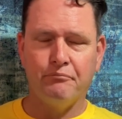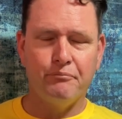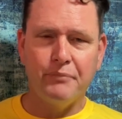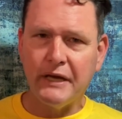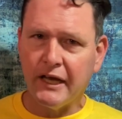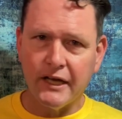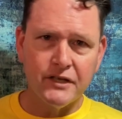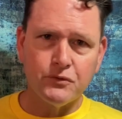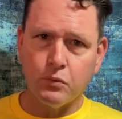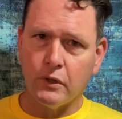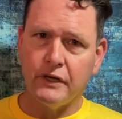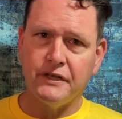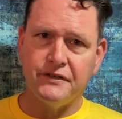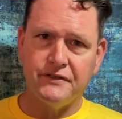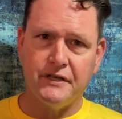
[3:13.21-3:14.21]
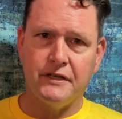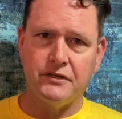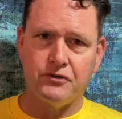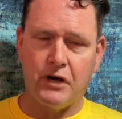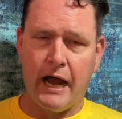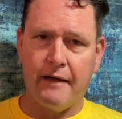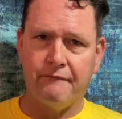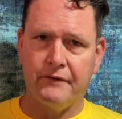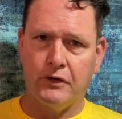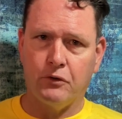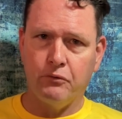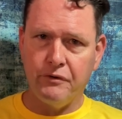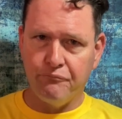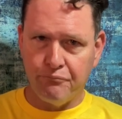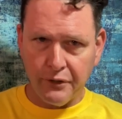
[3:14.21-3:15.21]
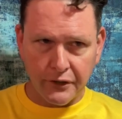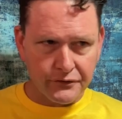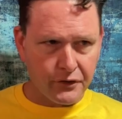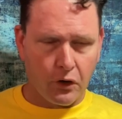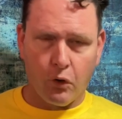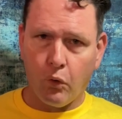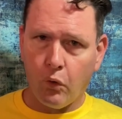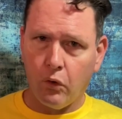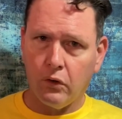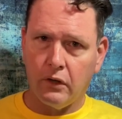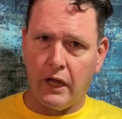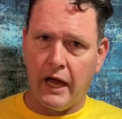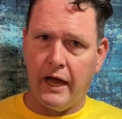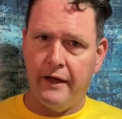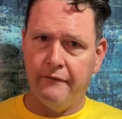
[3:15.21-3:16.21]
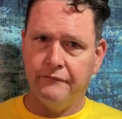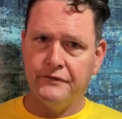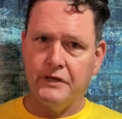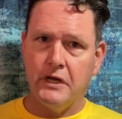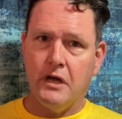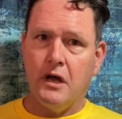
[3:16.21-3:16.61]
Because we're going to sit in traffic, we've built our whole lives